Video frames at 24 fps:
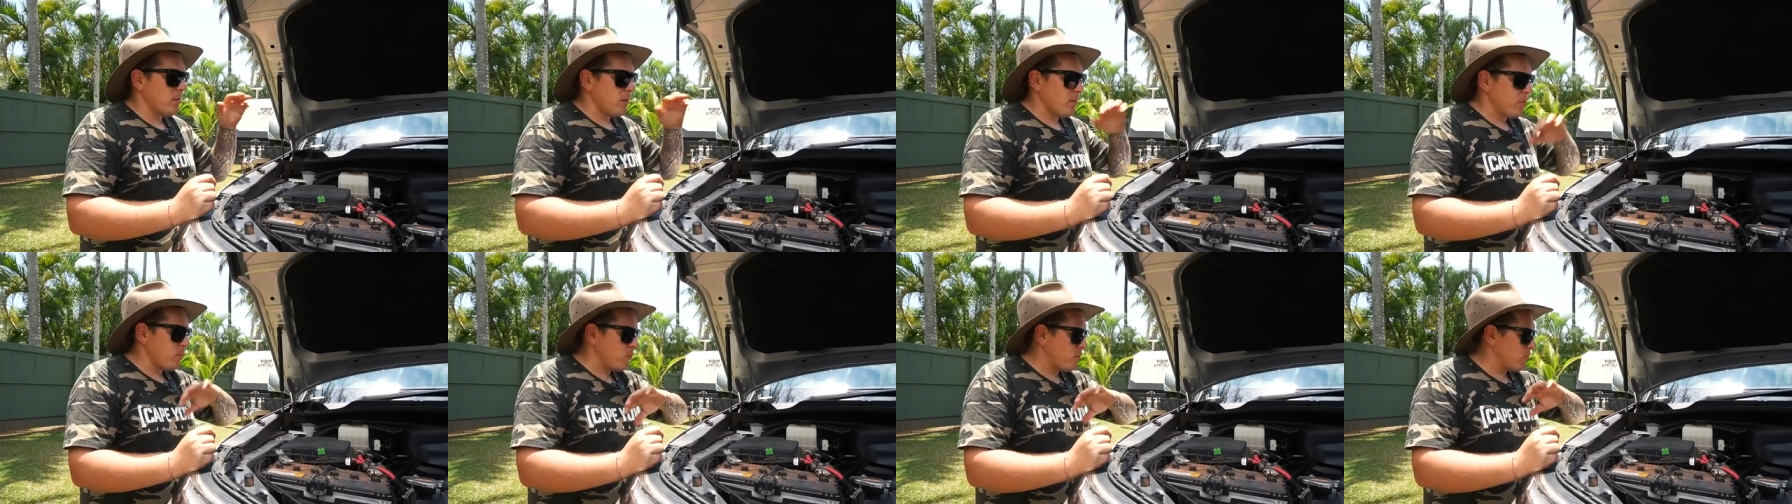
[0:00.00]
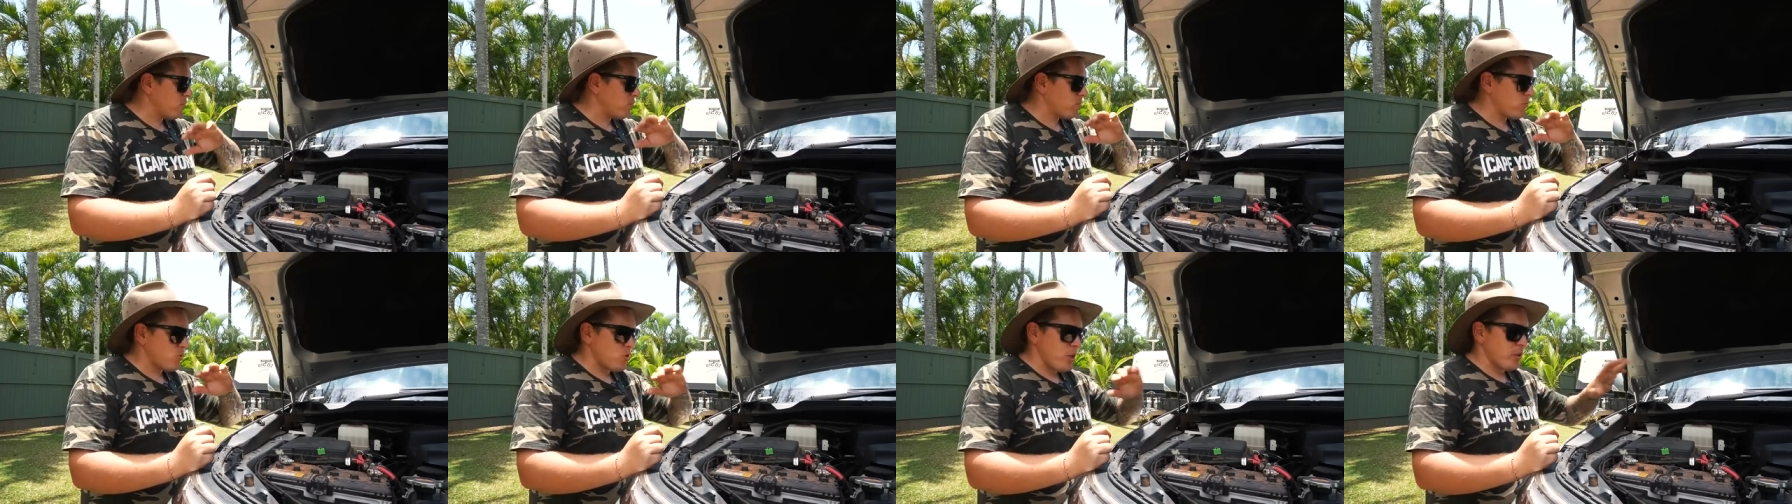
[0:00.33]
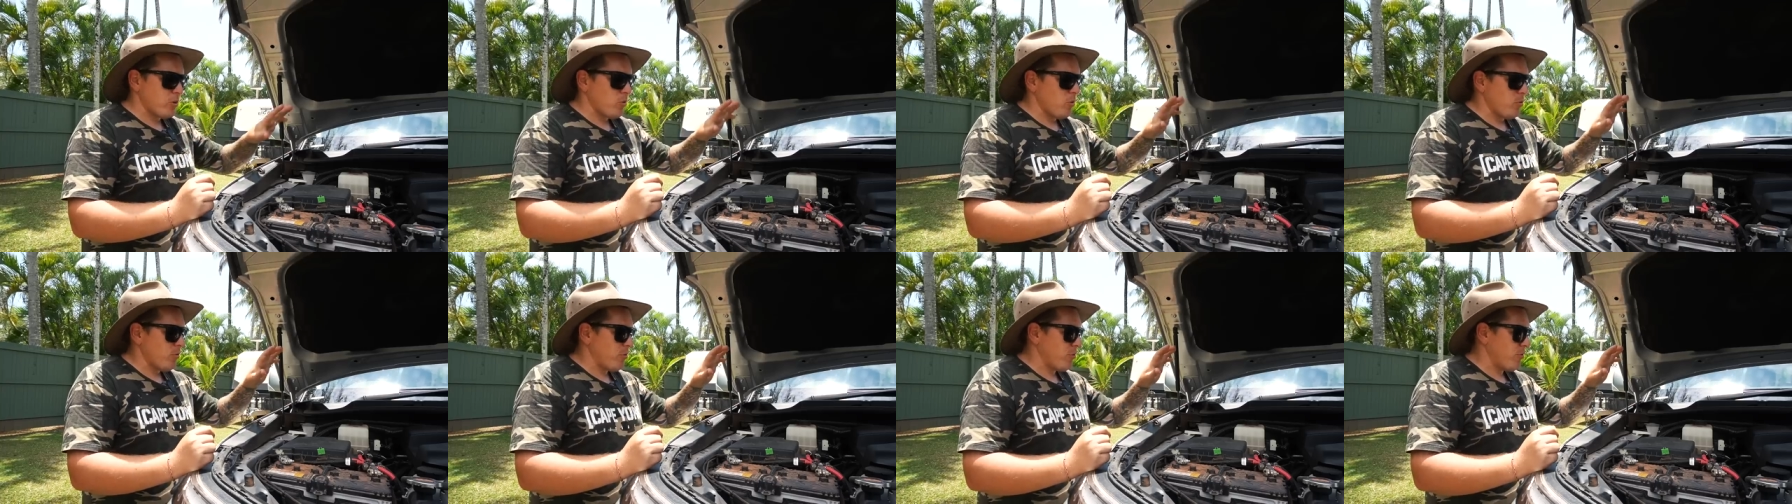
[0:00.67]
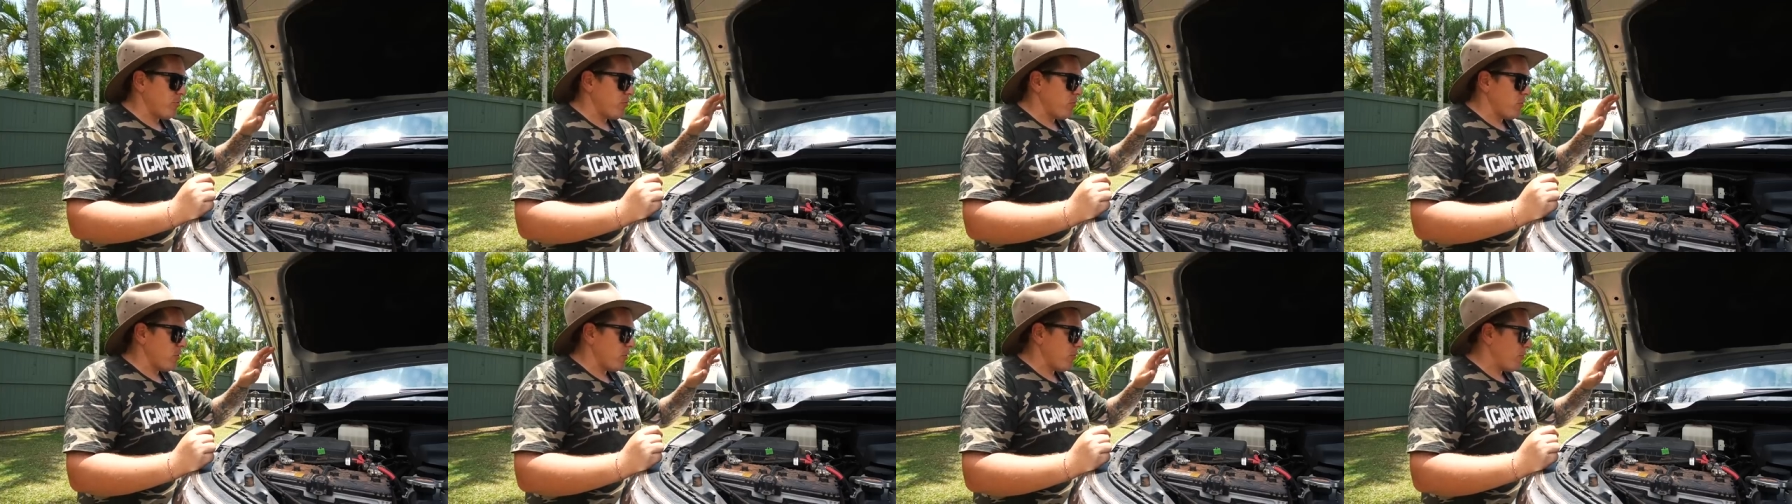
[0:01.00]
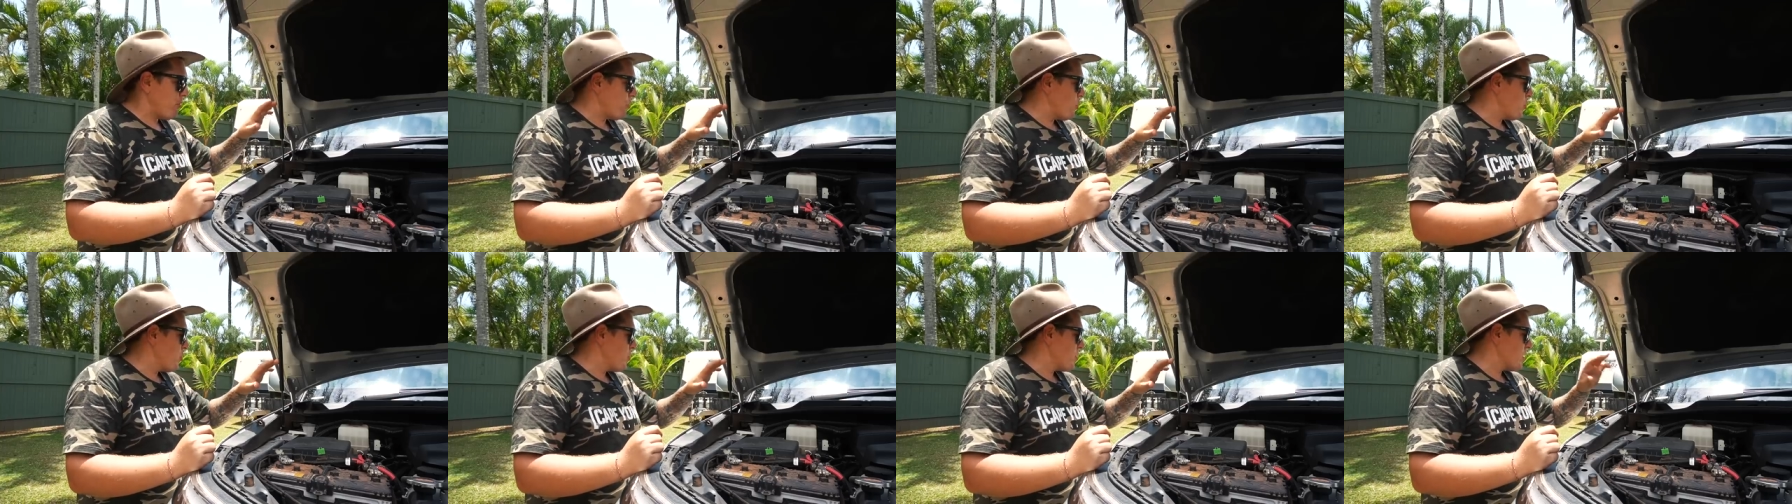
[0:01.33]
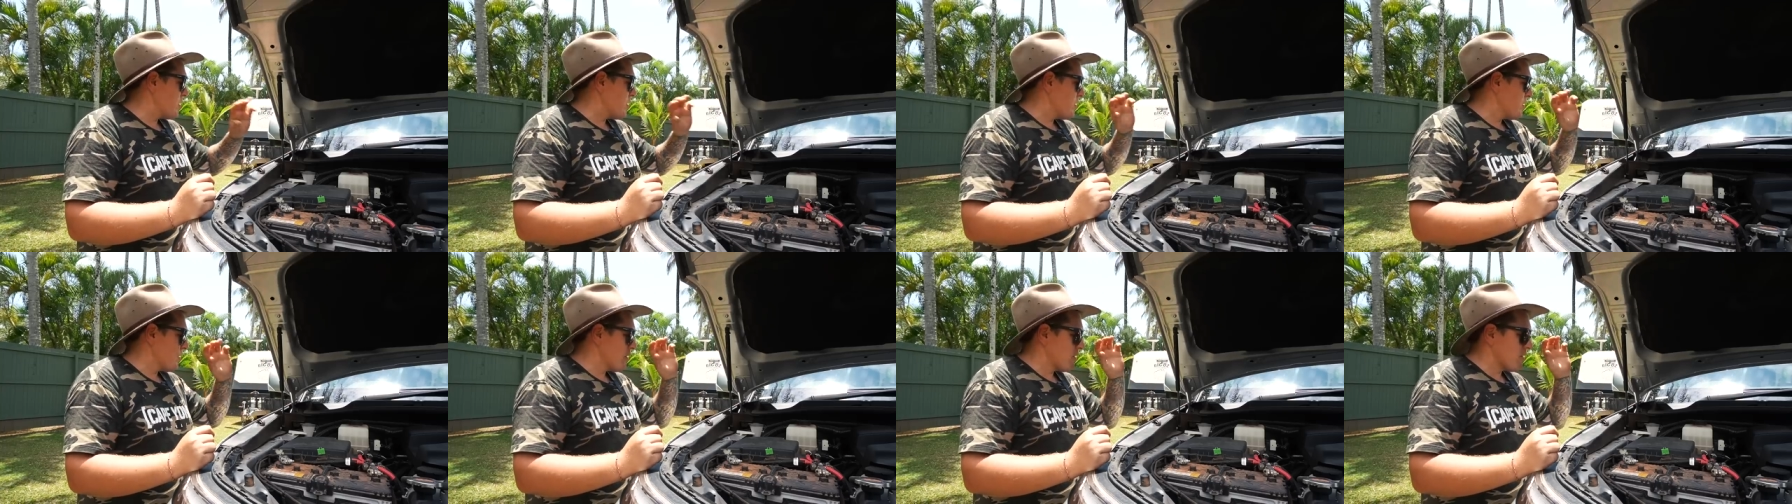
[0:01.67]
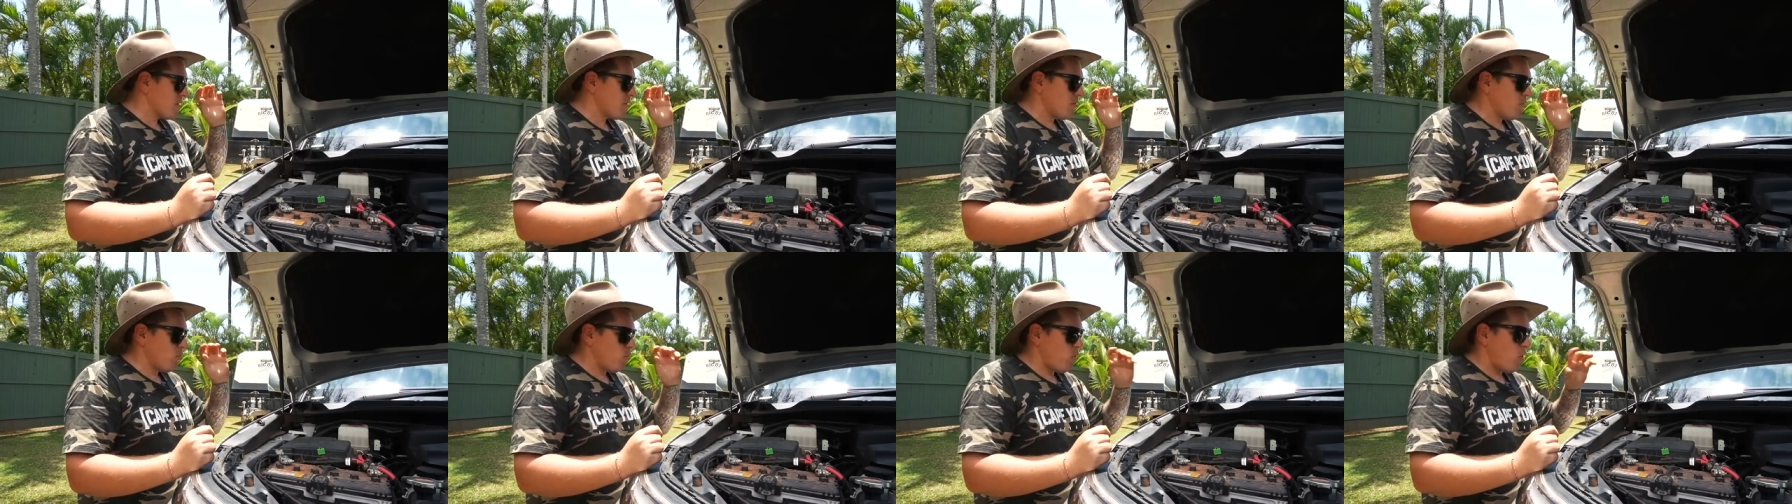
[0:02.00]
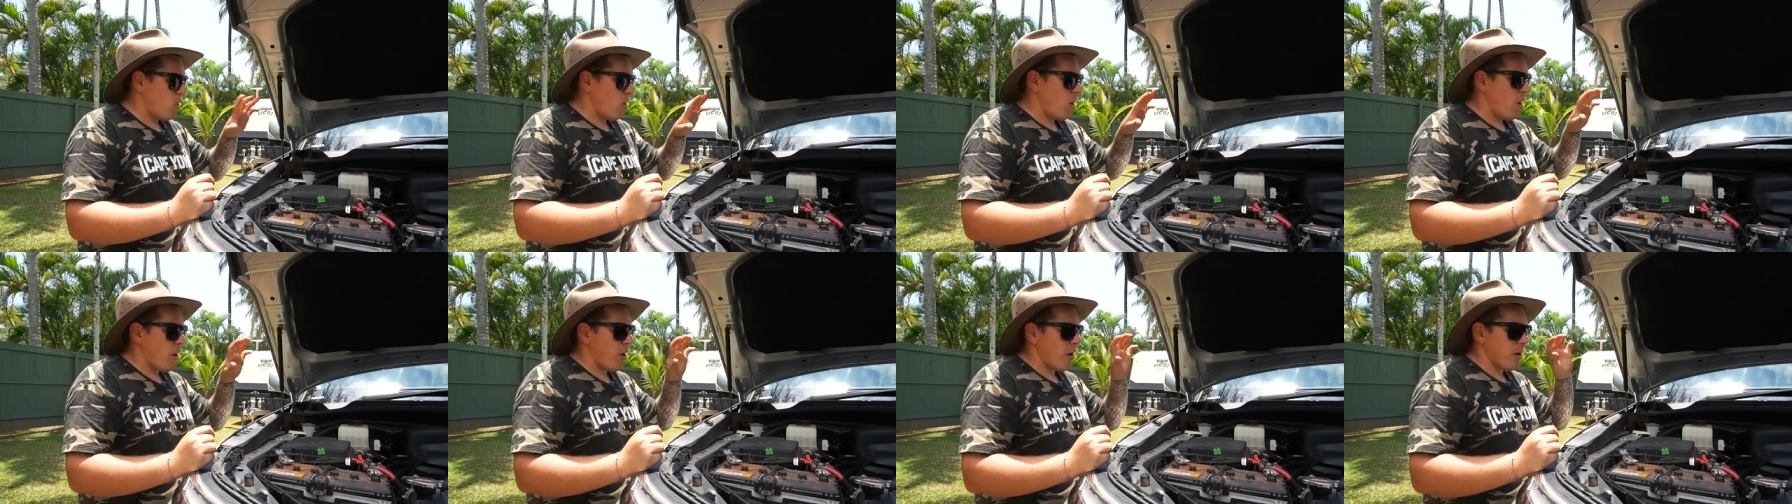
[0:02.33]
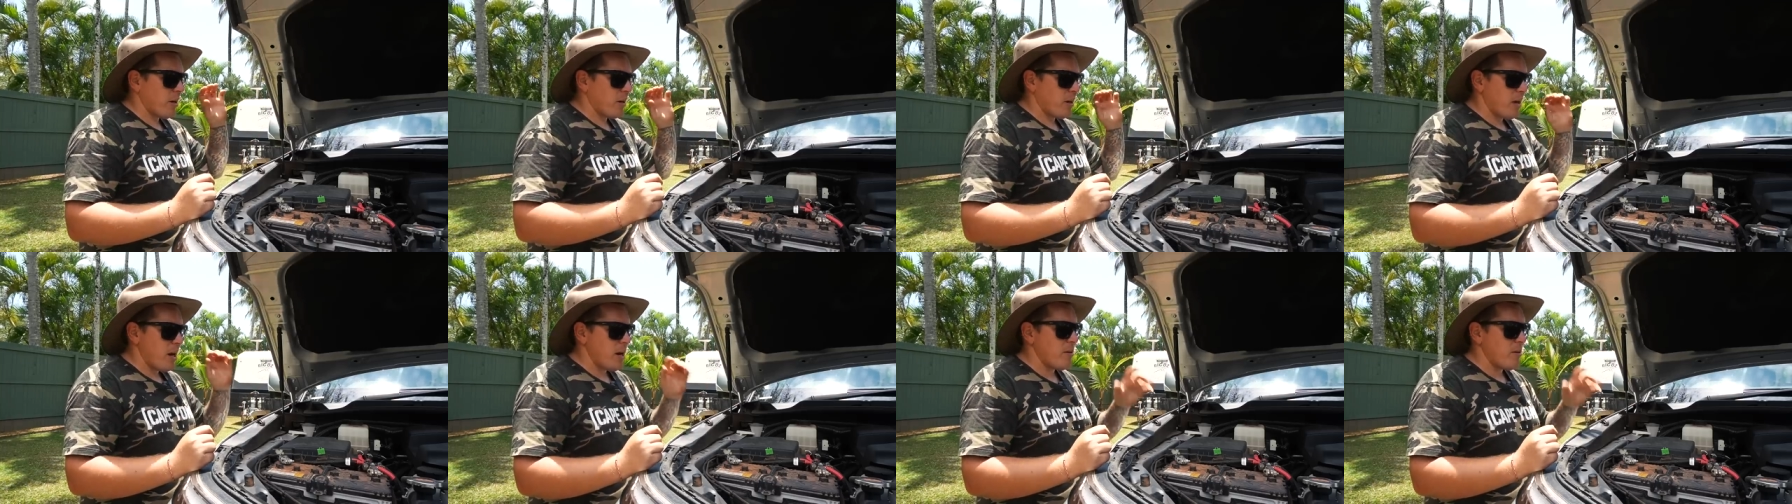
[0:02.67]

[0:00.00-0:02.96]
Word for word: I checked all the fuses, wiring,